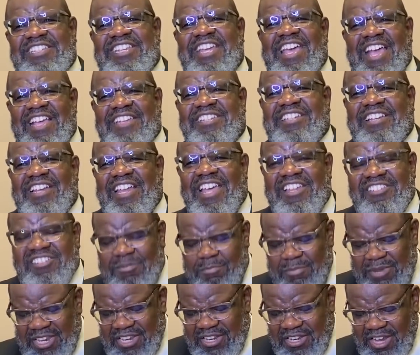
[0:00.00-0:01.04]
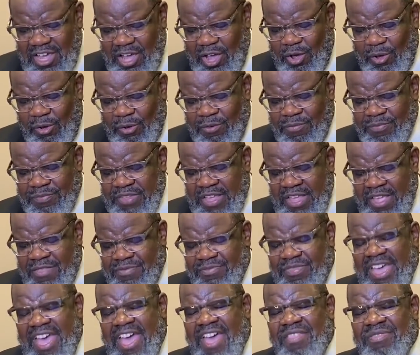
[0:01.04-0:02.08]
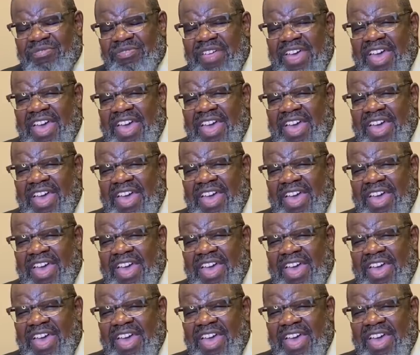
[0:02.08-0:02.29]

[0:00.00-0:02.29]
text lets me know that,